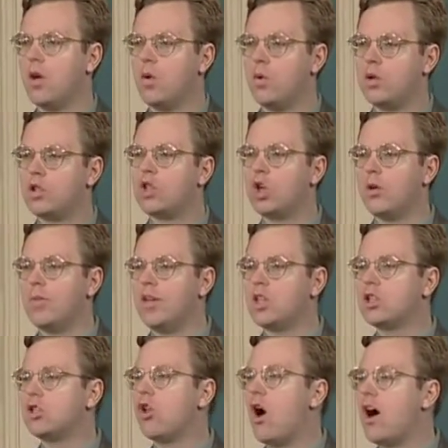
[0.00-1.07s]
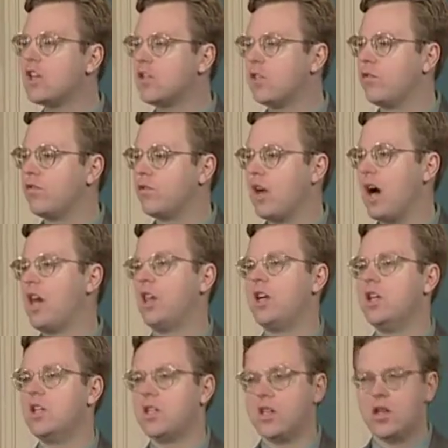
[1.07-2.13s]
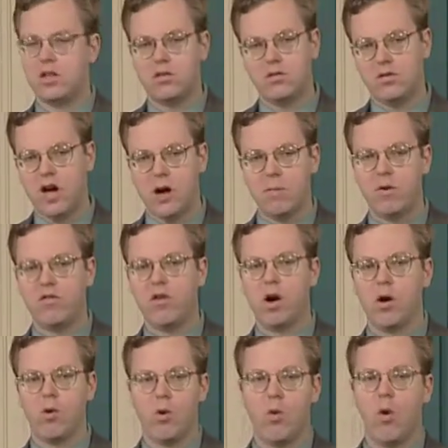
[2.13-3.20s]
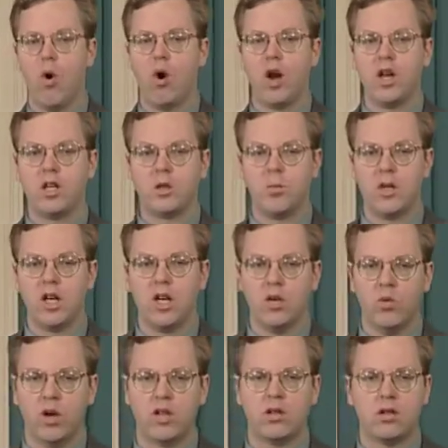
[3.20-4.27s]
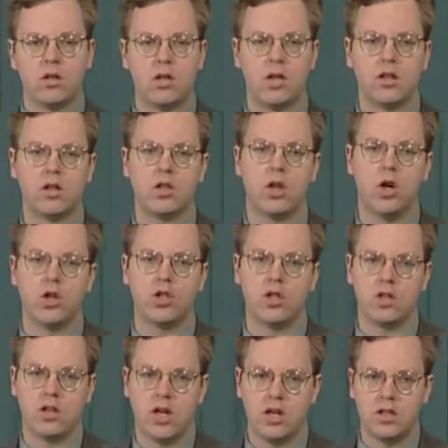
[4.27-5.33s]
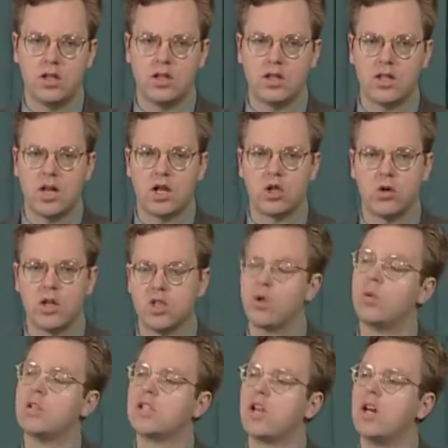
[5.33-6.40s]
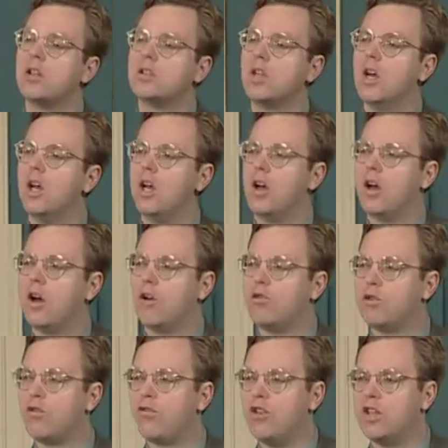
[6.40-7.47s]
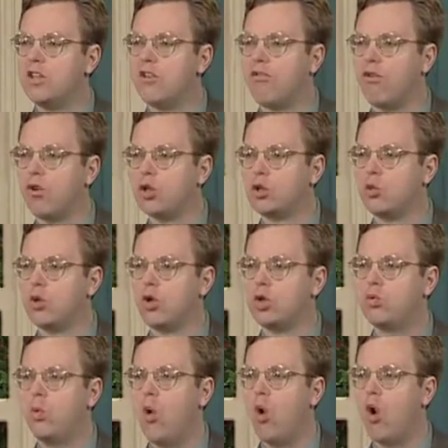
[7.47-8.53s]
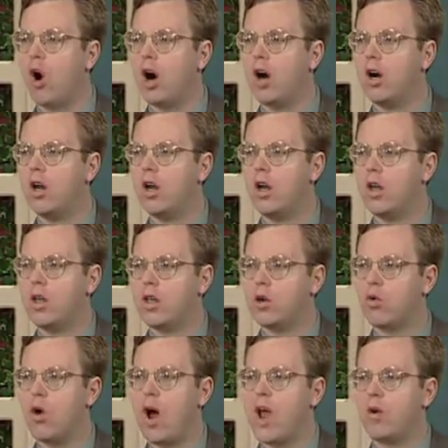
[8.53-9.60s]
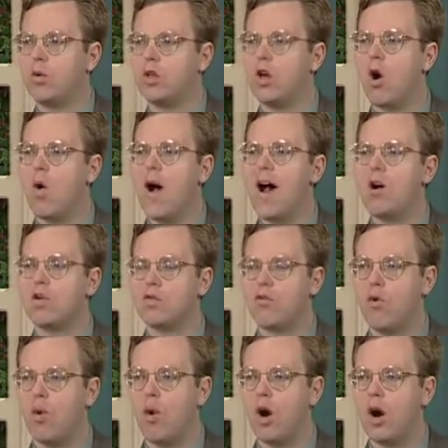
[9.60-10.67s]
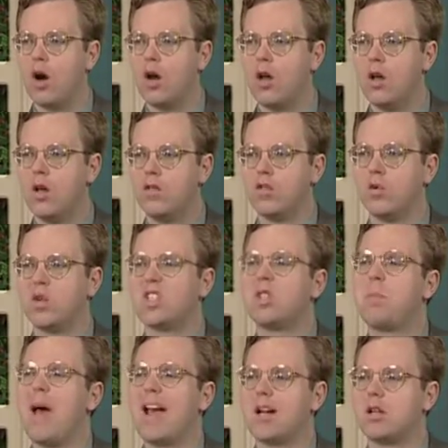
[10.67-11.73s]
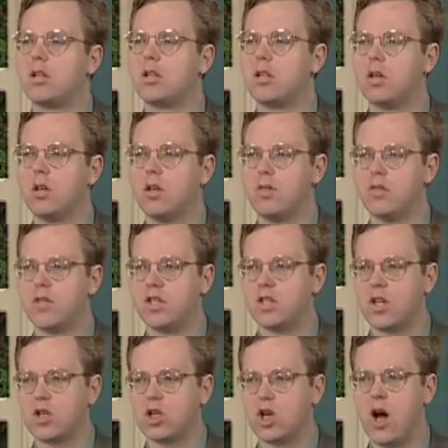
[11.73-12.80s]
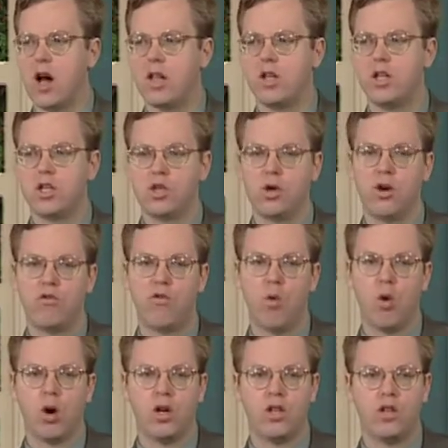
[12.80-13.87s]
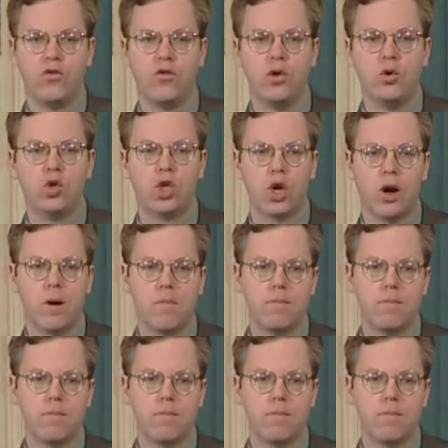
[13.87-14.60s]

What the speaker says: With Germany's loss of colonies that had not been very rewarding to begin with at the close of the 19th century as a result of defeat in the First World War, the cry would go out for the respect that such colonies could afford in the future.